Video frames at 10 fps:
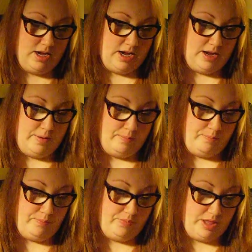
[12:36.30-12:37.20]

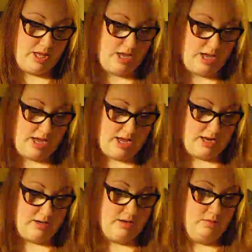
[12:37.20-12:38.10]
And,
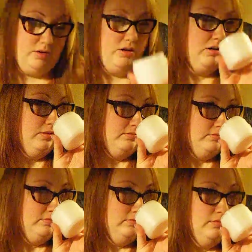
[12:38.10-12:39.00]
oh God,
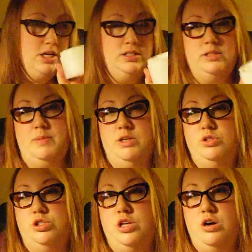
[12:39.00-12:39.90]
this
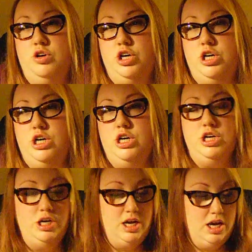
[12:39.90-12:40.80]
smells so
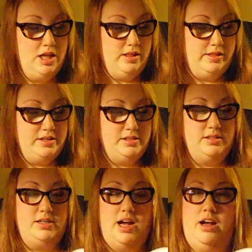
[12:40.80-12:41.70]
good. This
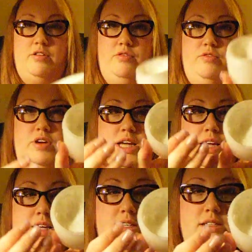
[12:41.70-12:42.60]
stuff
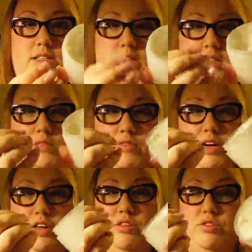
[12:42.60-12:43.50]
is, it's
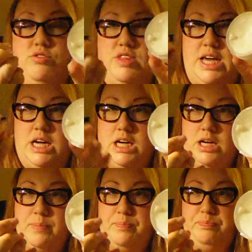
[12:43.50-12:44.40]
very
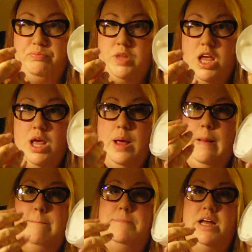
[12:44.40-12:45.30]
thick,
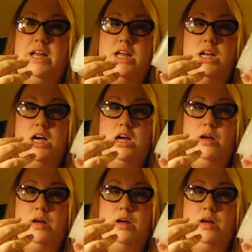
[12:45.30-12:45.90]
but it